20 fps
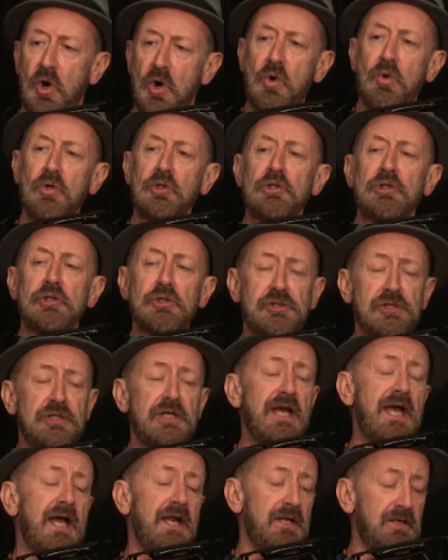Oh,
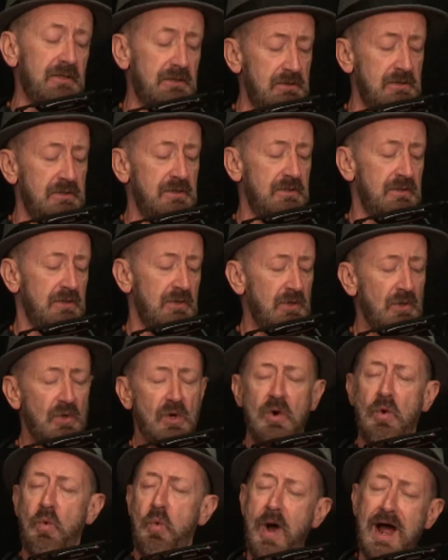Louisiana,
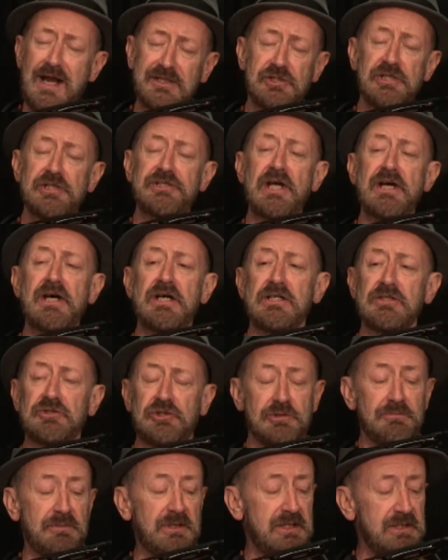what you done
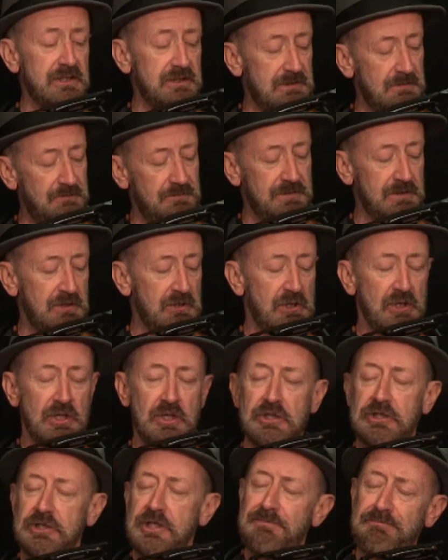to me?
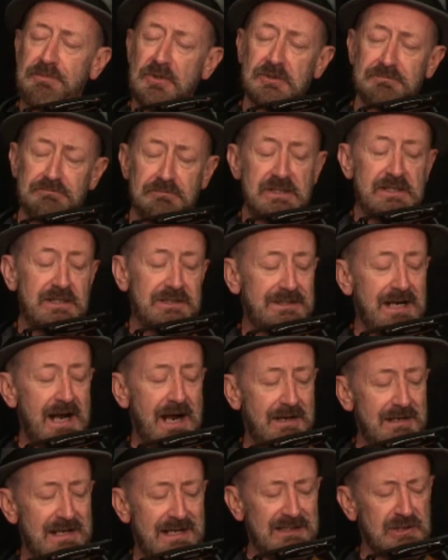You put me
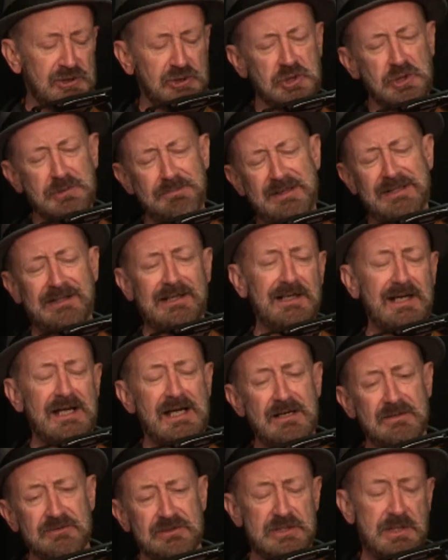down like a two-bit
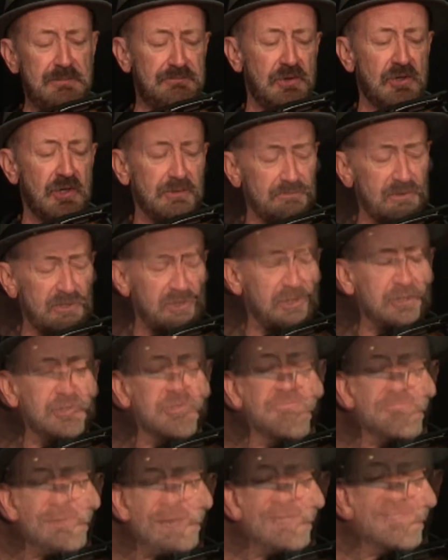clown, and you brought me
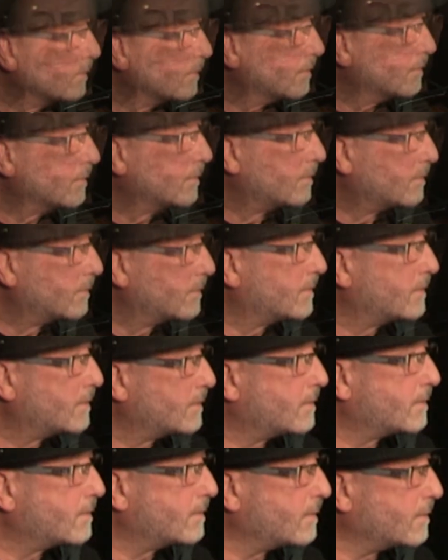to my
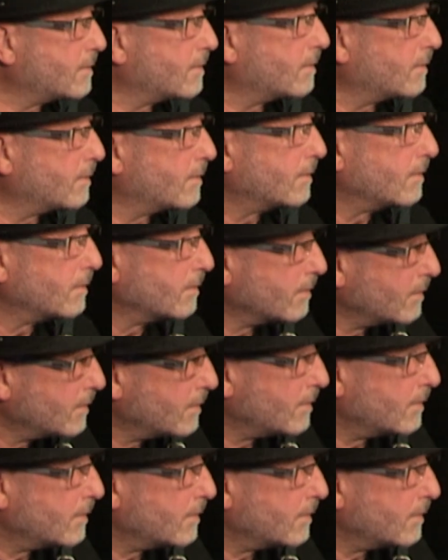knees. Ah, yeah.